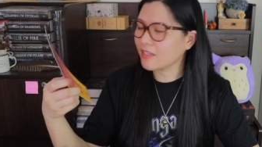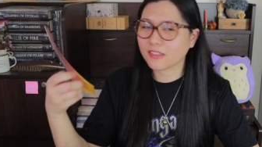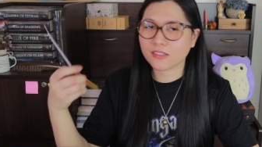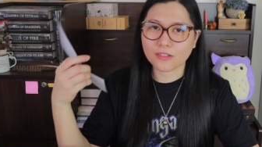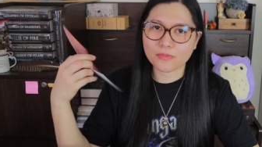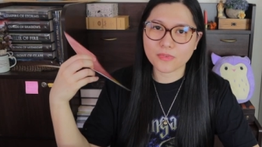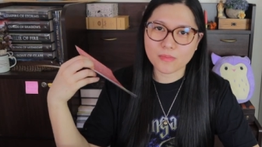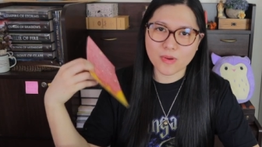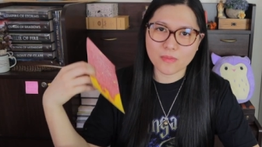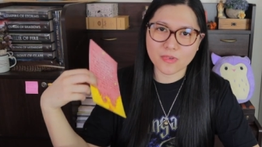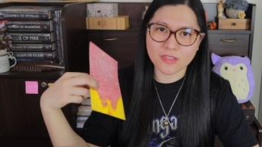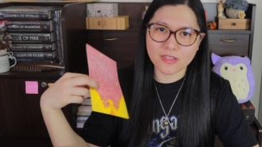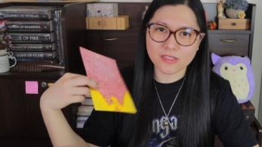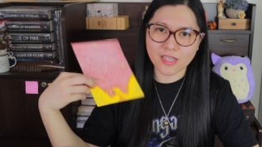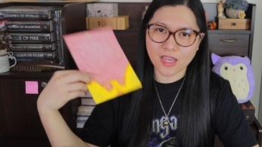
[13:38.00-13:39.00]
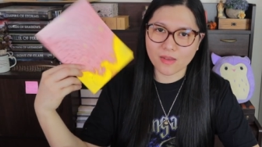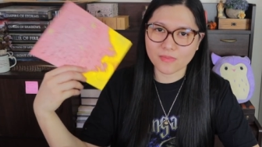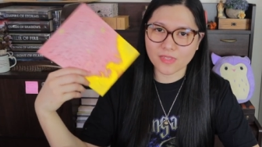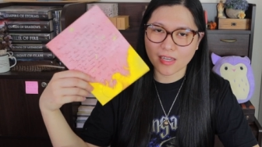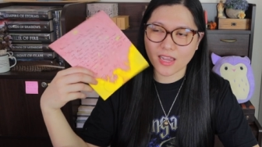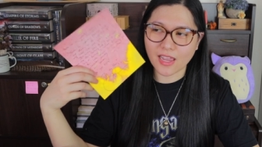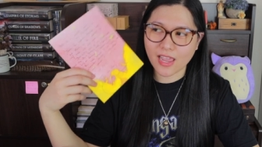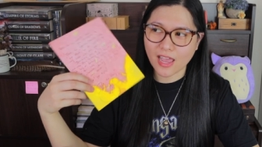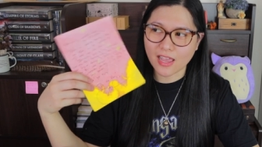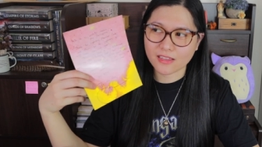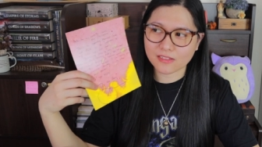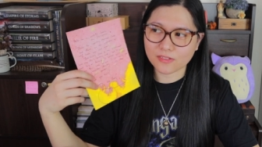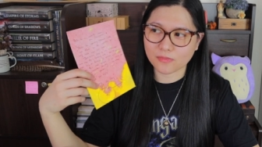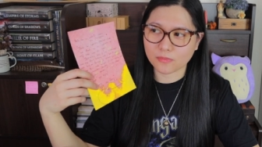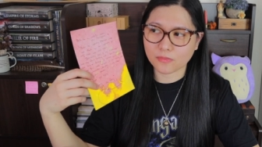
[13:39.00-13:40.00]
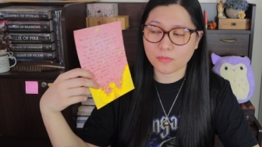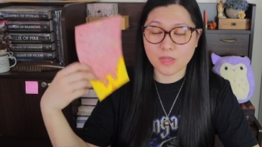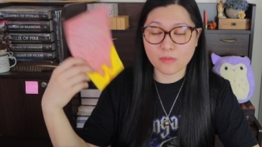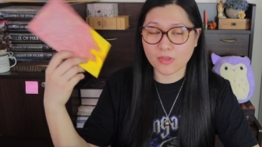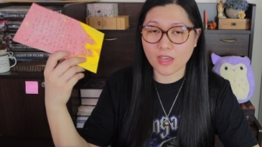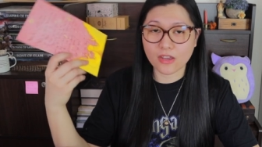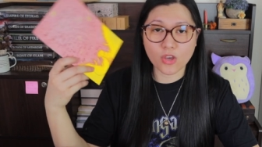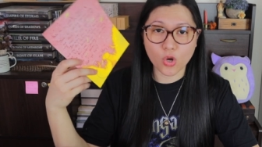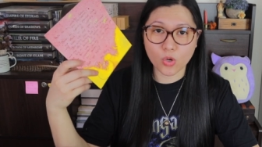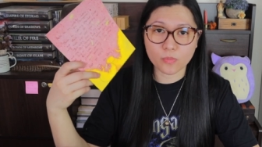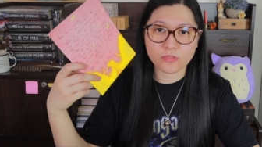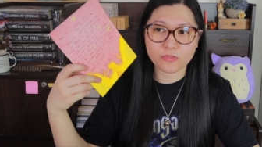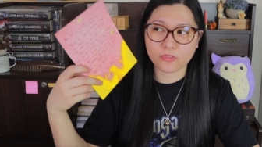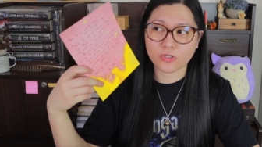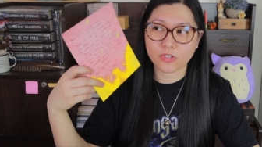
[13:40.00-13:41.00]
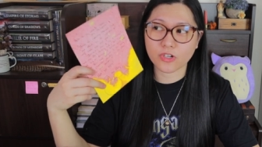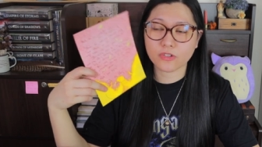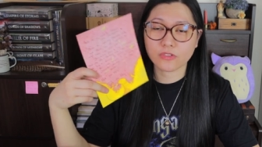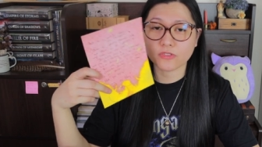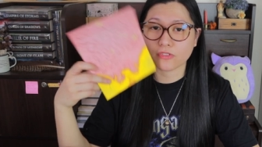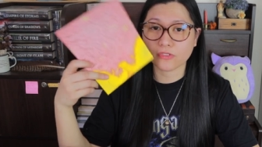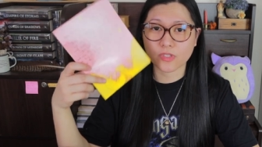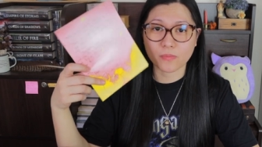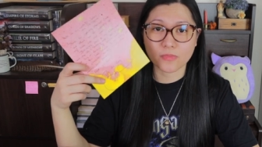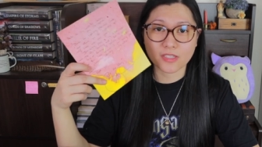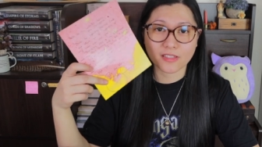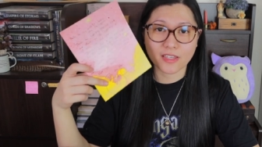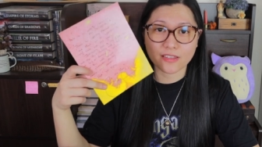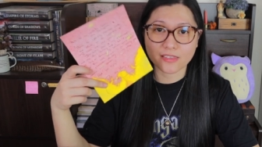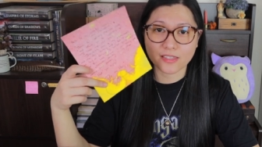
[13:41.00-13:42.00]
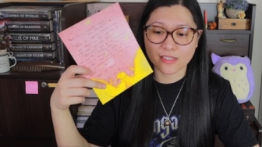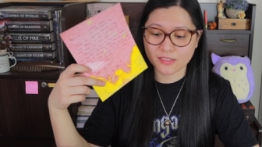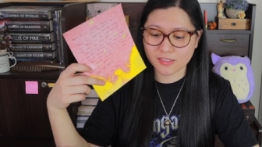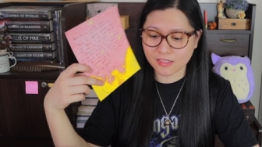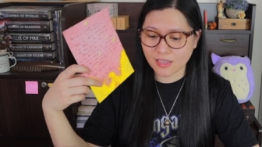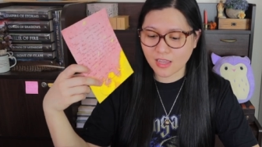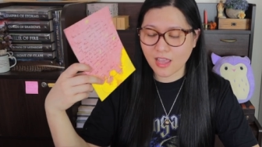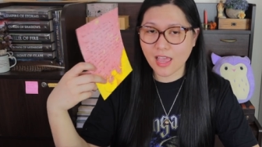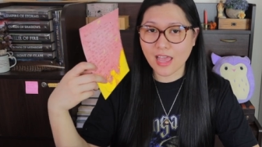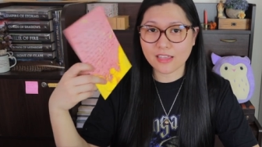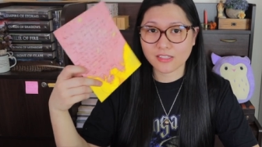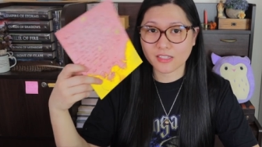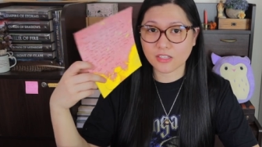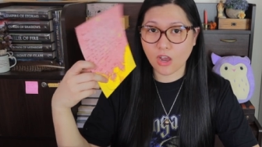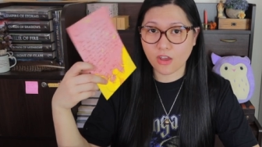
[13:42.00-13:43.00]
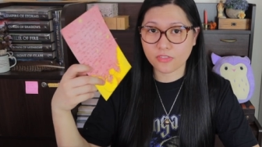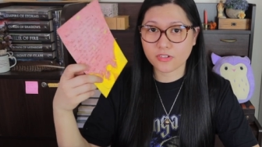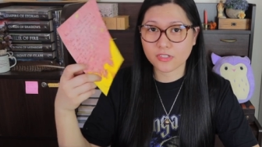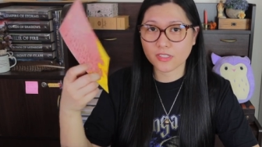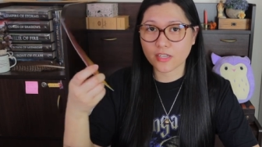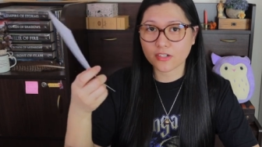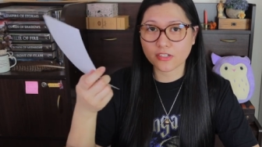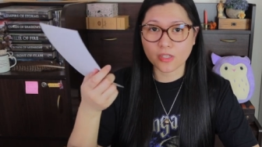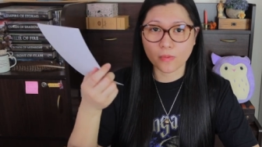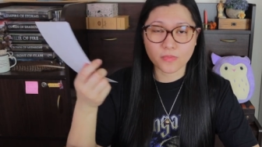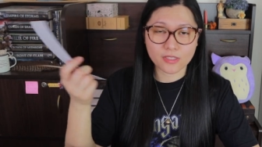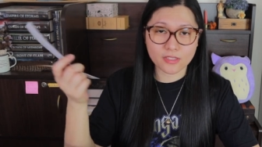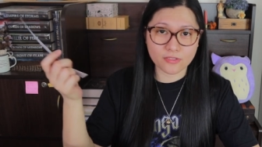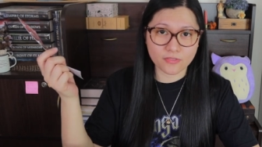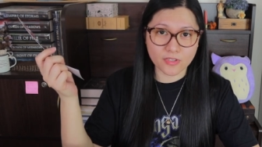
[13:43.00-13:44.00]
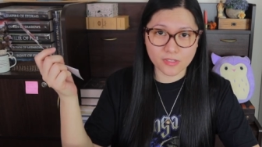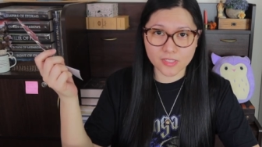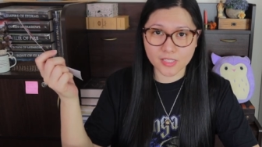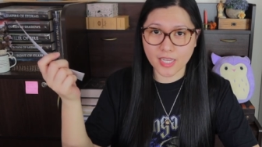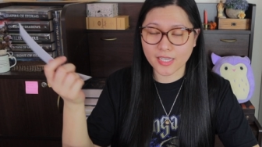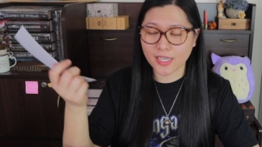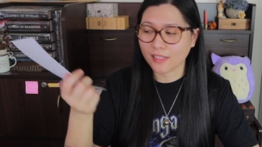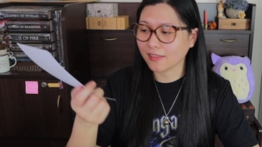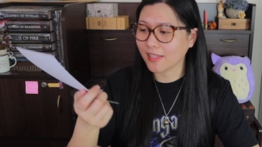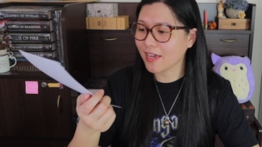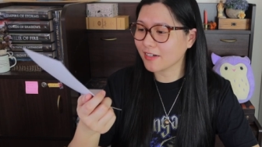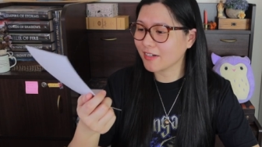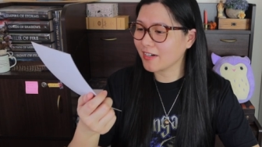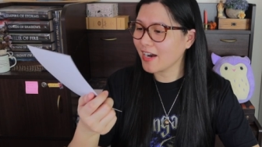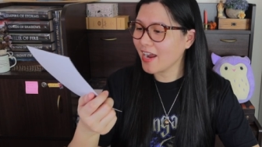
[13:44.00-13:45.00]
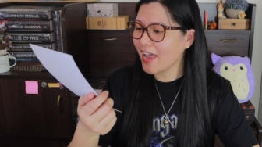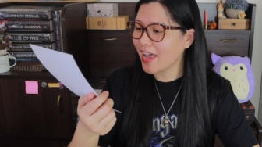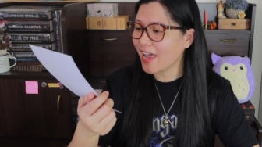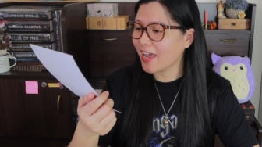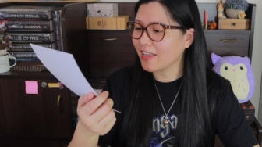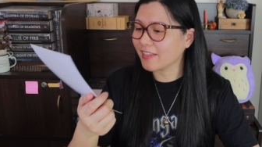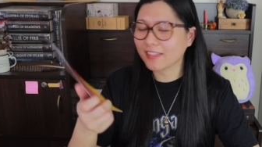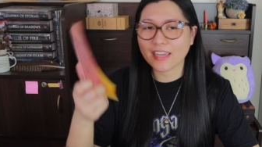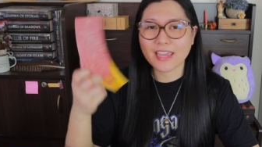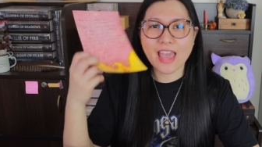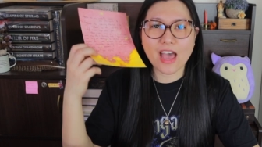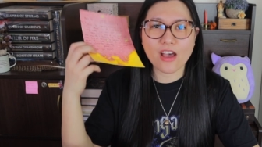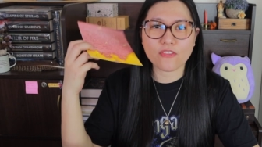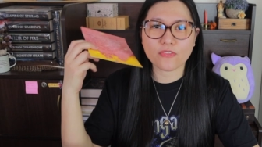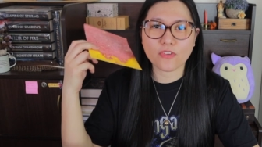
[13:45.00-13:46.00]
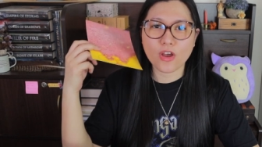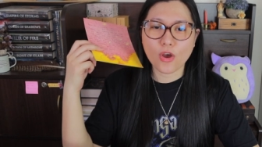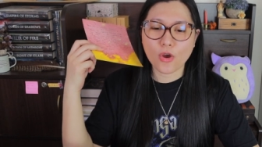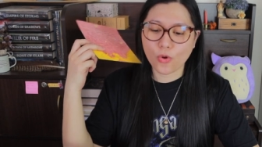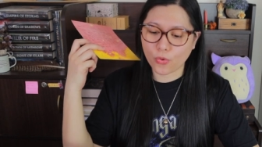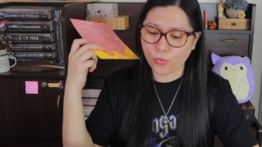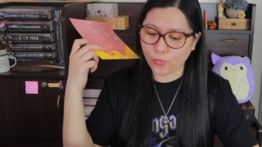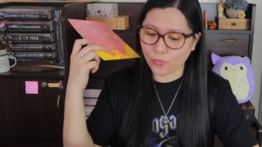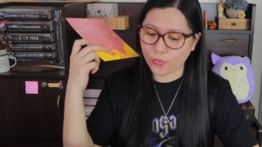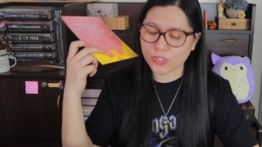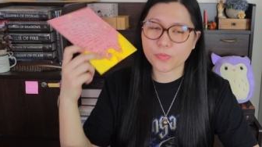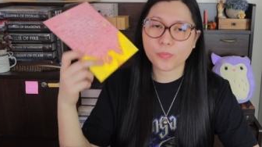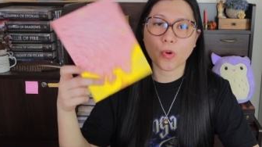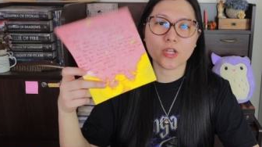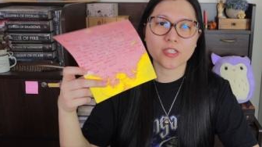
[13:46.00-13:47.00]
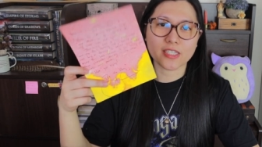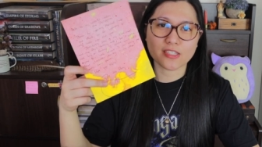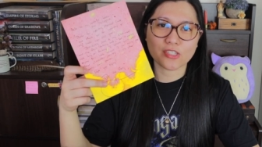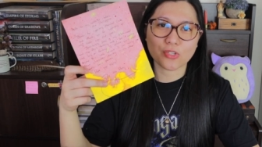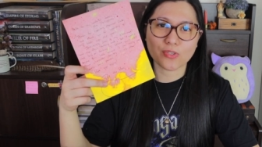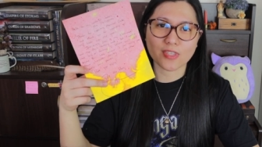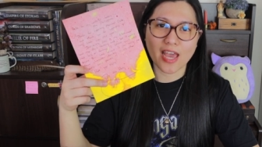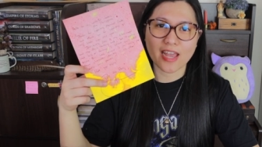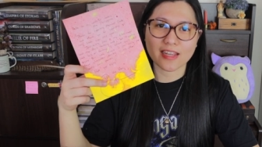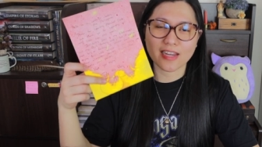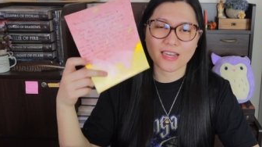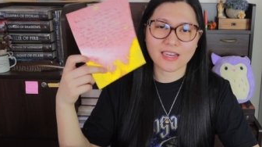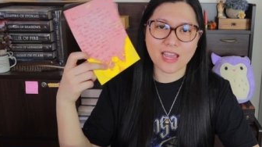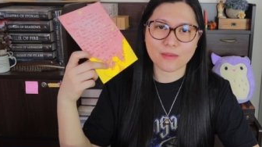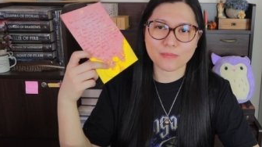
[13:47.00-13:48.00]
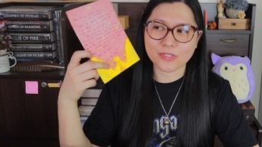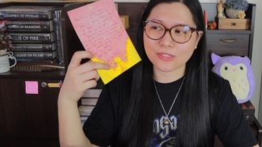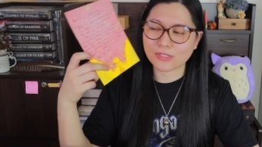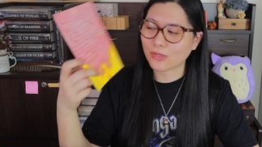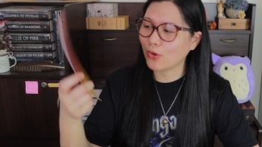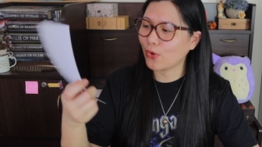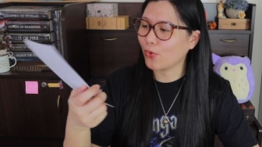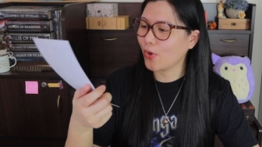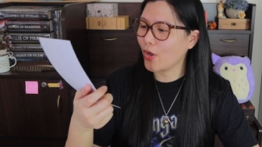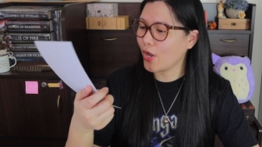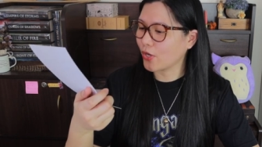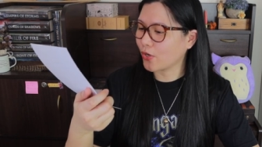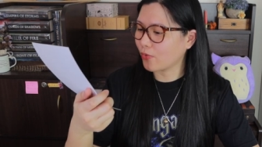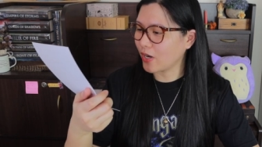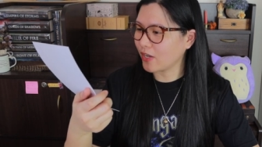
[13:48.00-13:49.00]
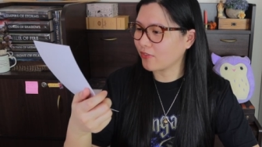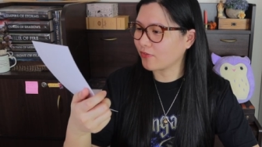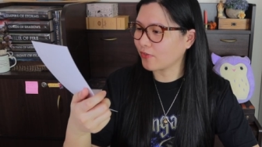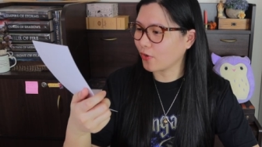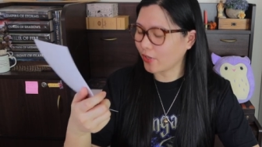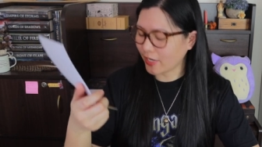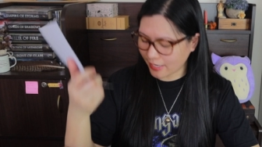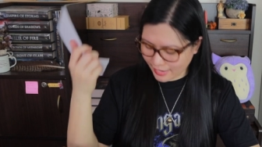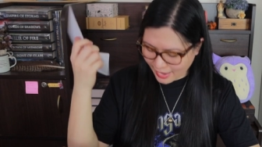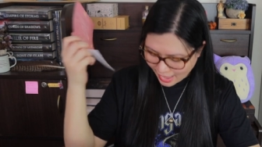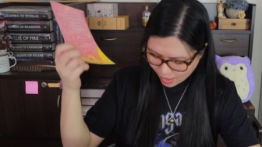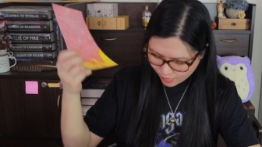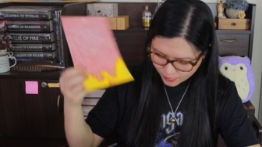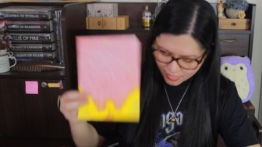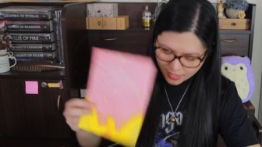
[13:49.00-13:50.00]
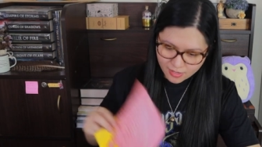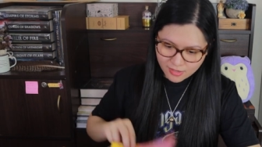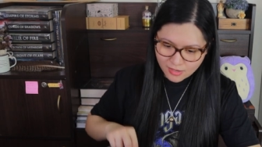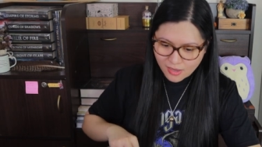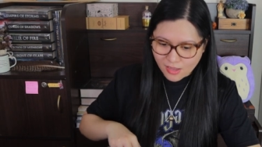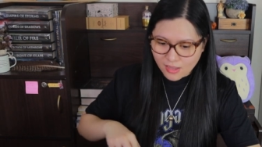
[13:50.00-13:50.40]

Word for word: I still remember the time that I asked, maybe I hoped for something like this as an author's letter, something that feels like a letter, and they have responded to that. And I'm so grateful and happy